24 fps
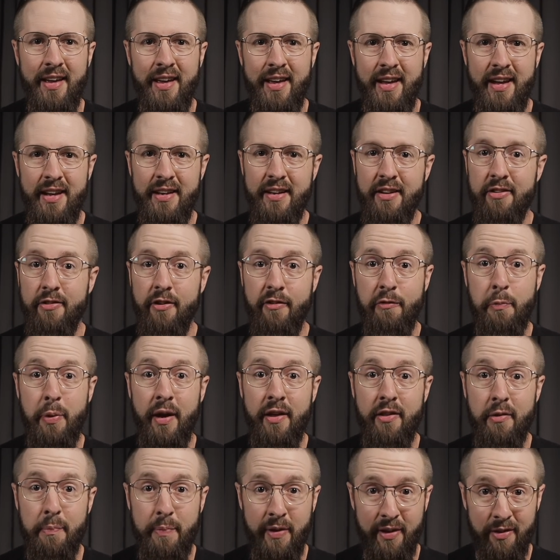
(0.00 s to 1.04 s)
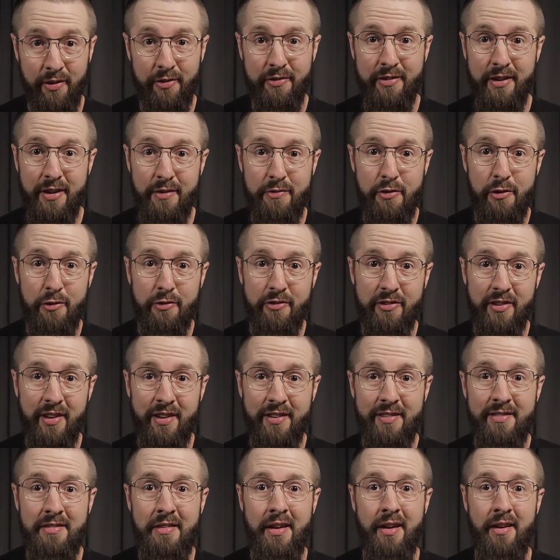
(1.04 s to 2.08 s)
He didn't just pay the penalty of your
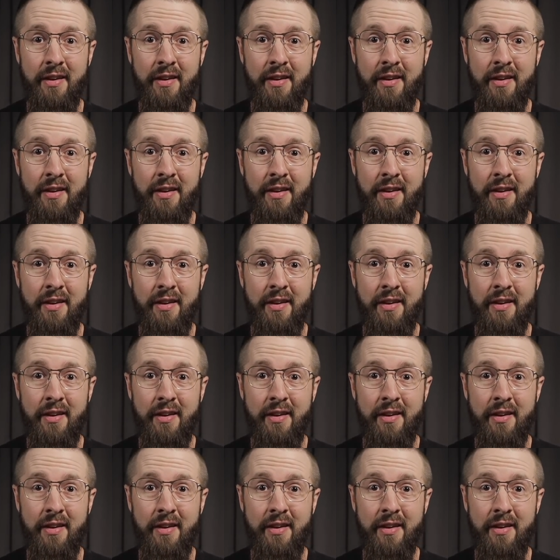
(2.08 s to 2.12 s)
sin.